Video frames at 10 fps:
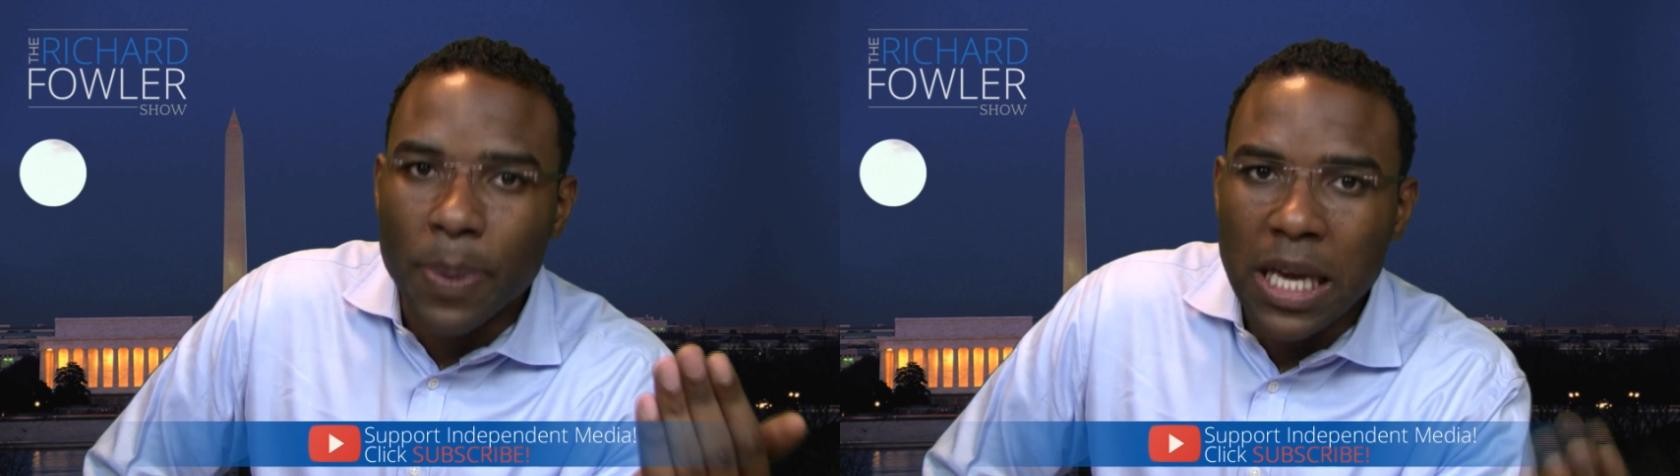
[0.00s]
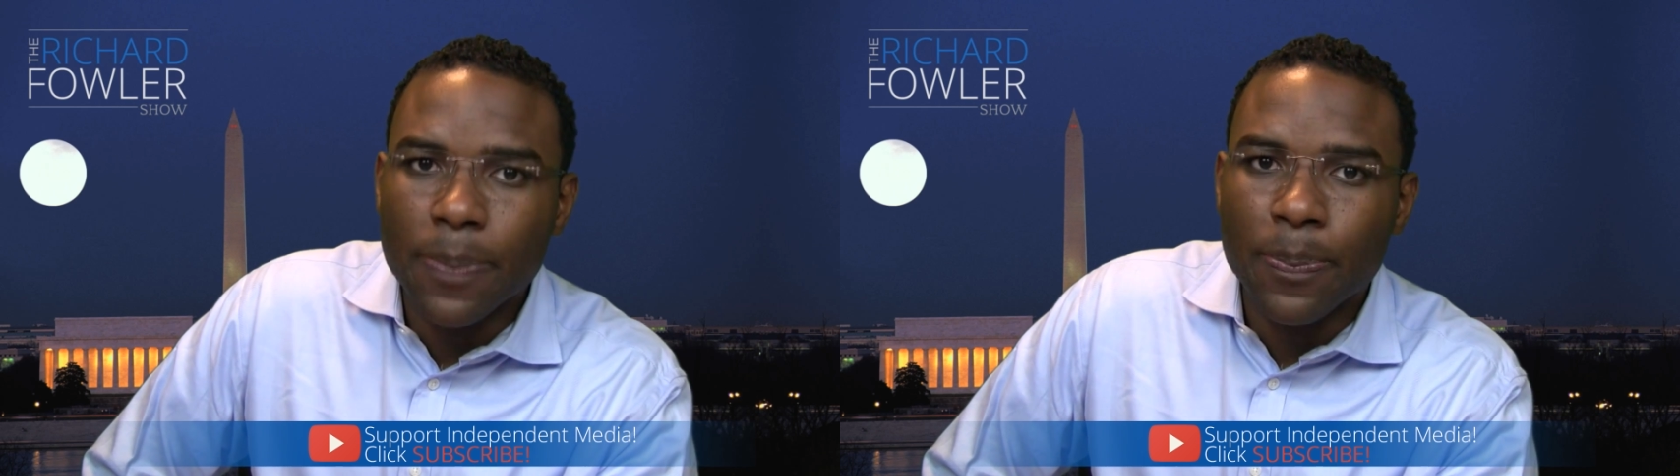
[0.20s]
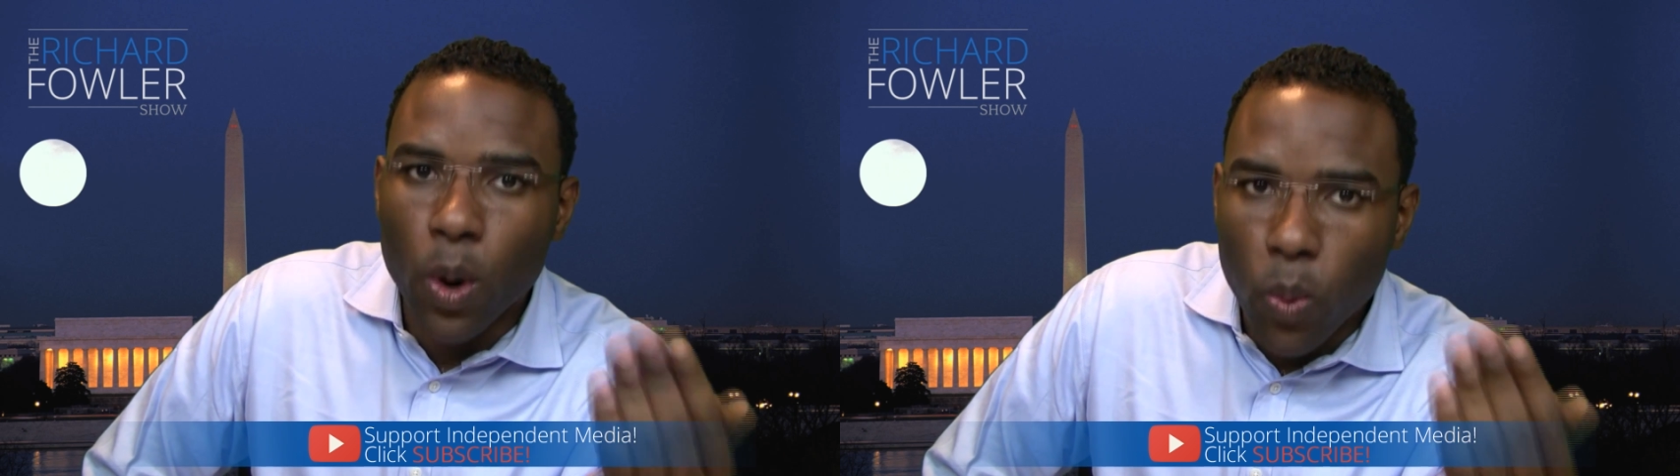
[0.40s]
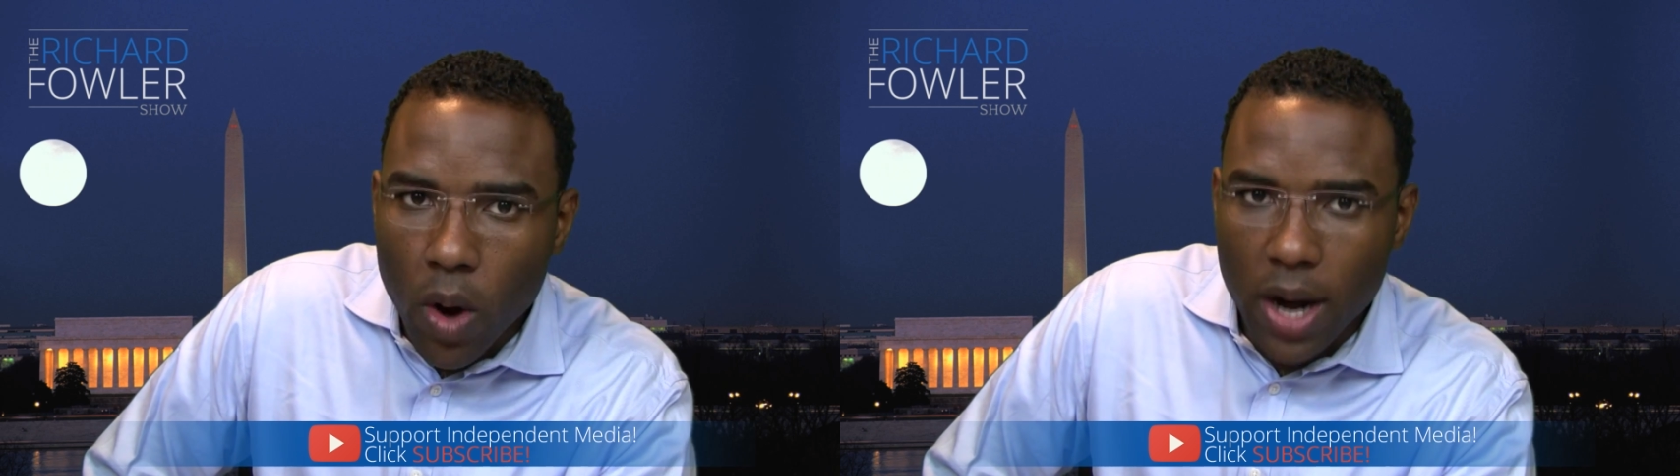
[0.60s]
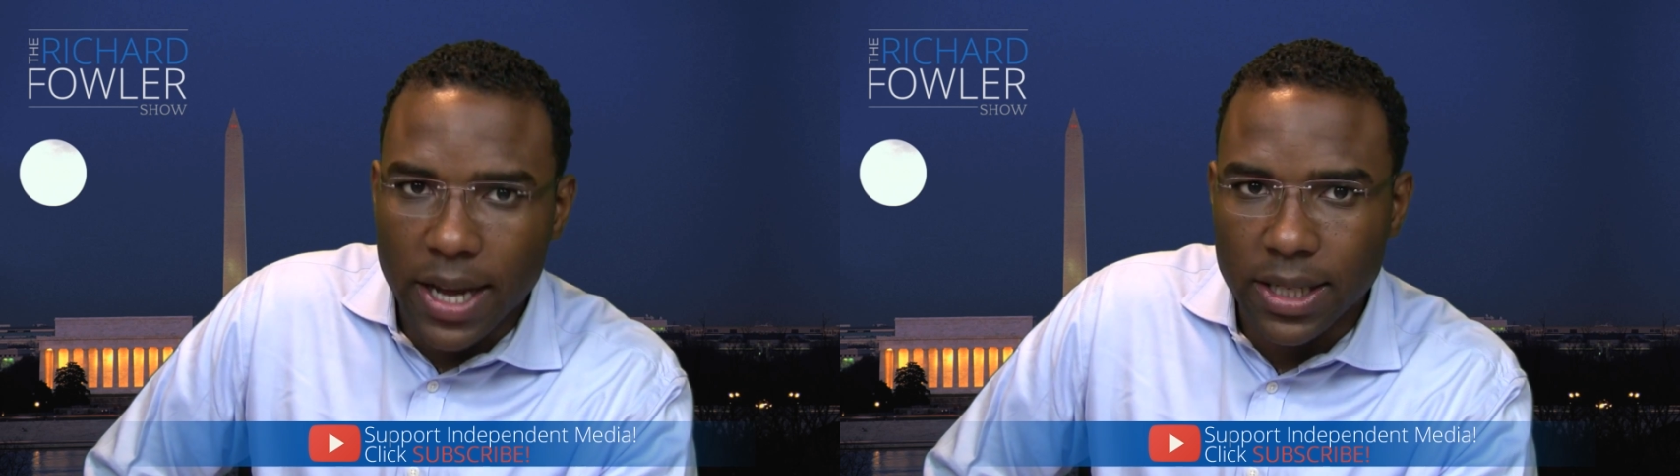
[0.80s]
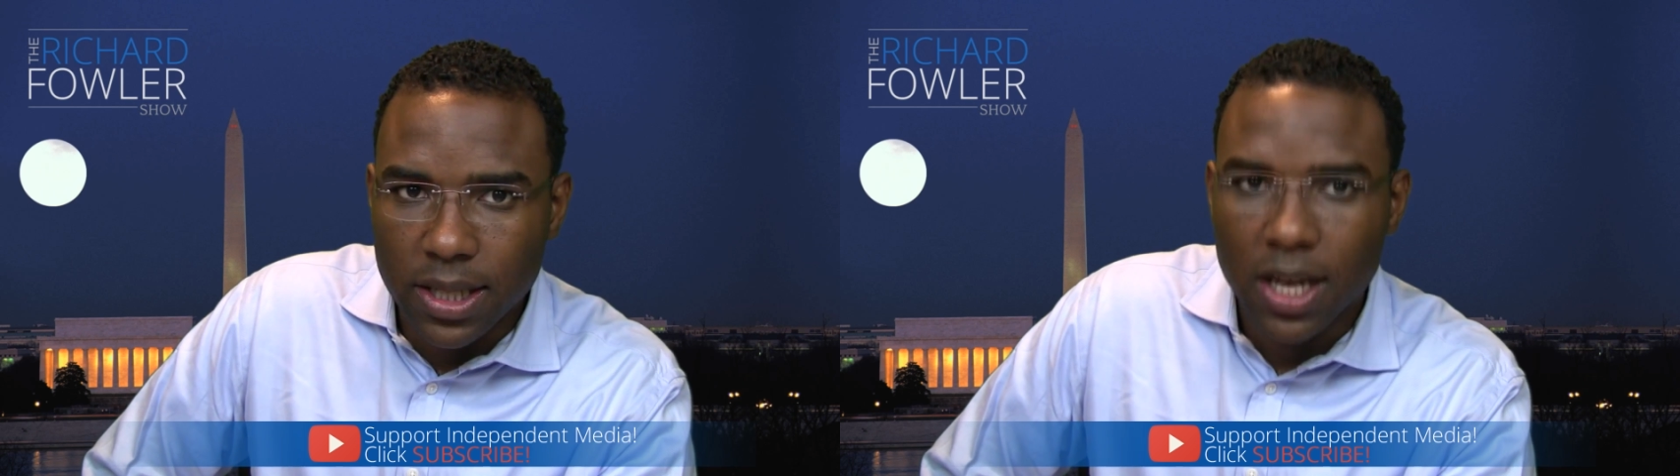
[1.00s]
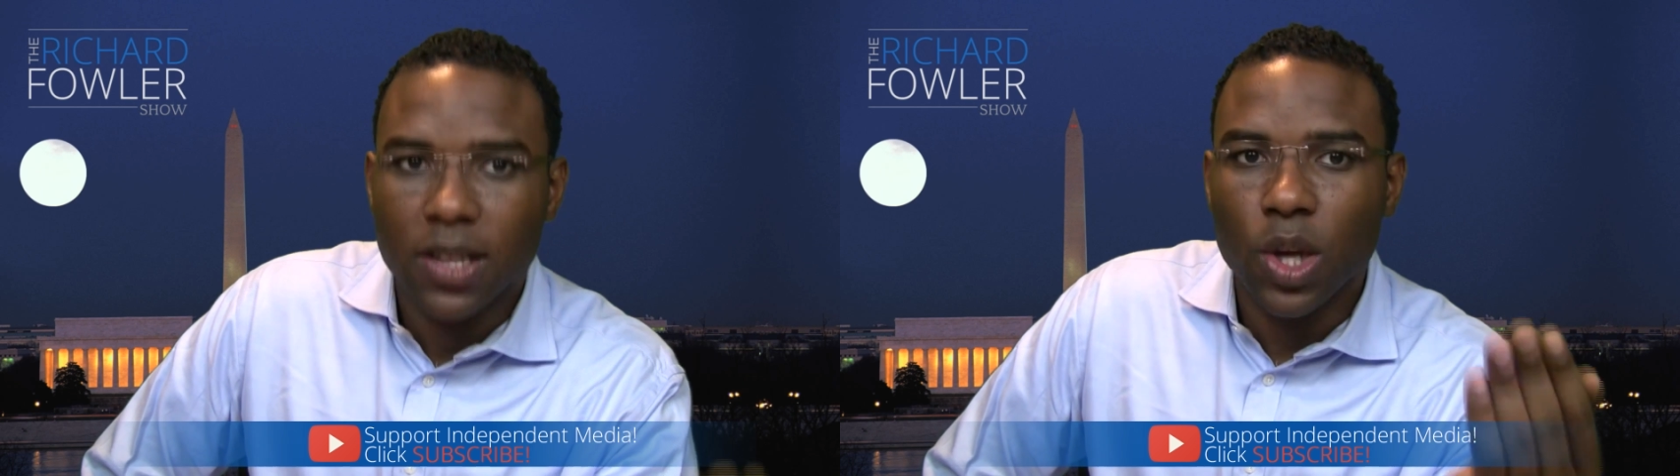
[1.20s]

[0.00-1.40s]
people want it.